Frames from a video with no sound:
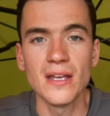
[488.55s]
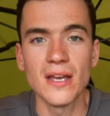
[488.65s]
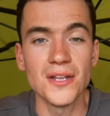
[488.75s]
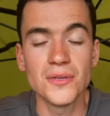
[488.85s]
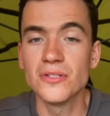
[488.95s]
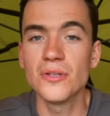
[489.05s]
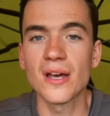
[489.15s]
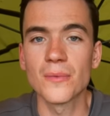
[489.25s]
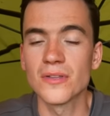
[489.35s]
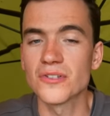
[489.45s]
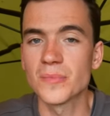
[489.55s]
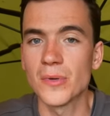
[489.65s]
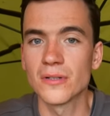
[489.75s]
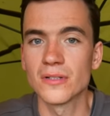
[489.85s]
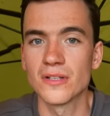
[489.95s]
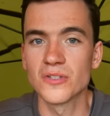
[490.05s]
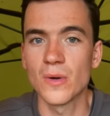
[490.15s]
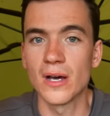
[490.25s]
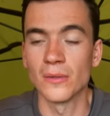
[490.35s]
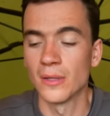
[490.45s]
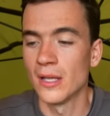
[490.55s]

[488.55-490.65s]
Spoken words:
and you can do that with your spod as well.